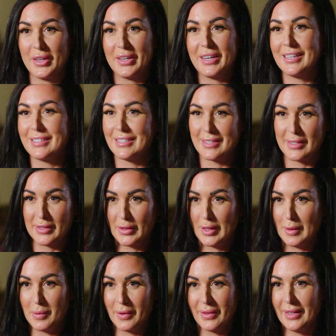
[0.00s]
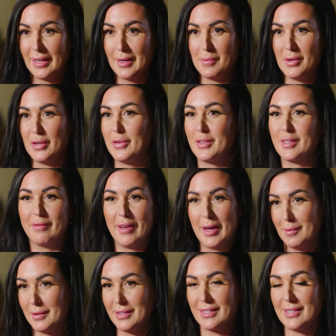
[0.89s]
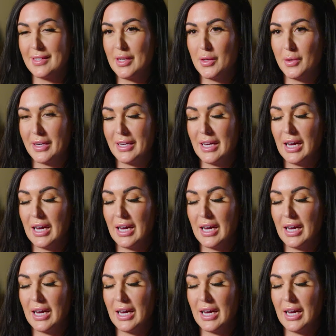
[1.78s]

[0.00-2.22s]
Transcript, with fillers: of your cousins grew up with him. You knew his family since you were